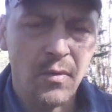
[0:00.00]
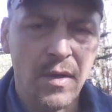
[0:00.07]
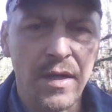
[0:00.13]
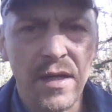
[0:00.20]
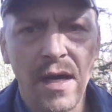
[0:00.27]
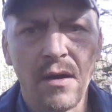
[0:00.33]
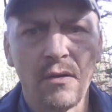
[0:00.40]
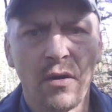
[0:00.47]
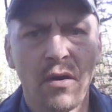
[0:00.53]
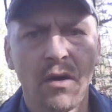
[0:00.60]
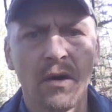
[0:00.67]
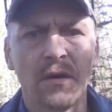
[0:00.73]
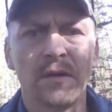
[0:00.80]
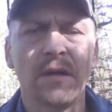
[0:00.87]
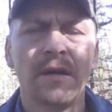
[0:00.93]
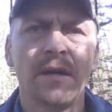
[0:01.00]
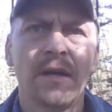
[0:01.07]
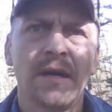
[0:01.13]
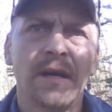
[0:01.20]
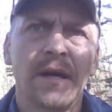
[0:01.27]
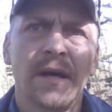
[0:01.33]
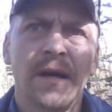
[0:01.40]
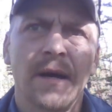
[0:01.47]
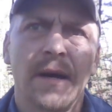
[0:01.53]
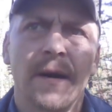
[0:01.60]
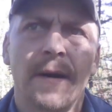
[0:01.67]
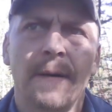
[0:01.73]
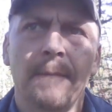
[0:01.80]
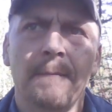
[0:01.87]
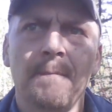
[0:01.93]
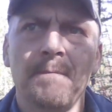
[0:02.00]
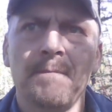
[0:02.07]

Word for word: went down hard. Um,